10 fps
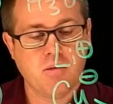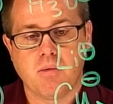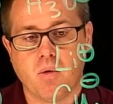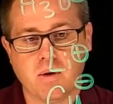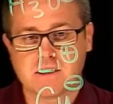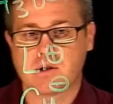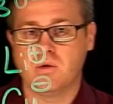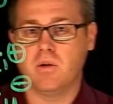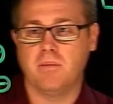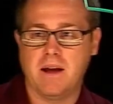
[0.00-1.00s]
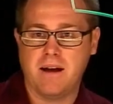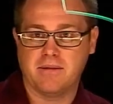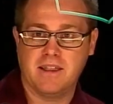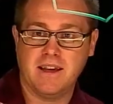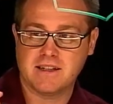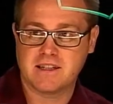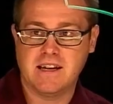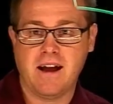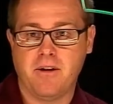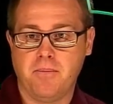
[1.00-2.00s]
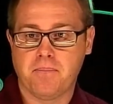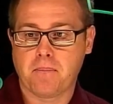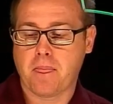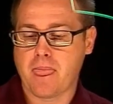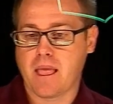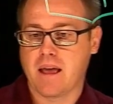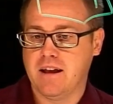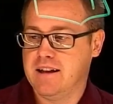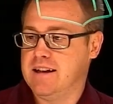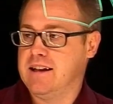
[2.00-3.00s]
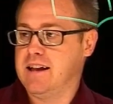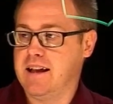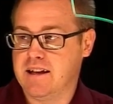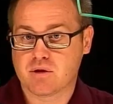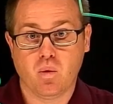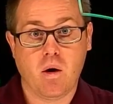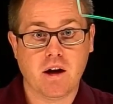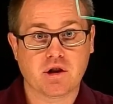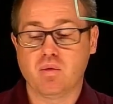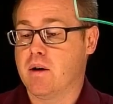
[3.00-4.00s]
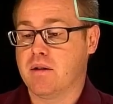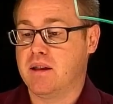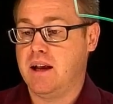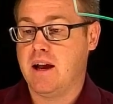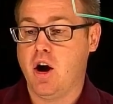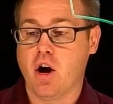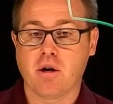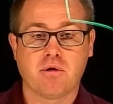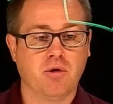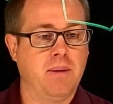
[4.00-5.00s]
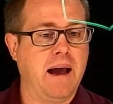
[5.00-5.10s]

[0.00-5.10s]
But what's cool about this now is watch where the R group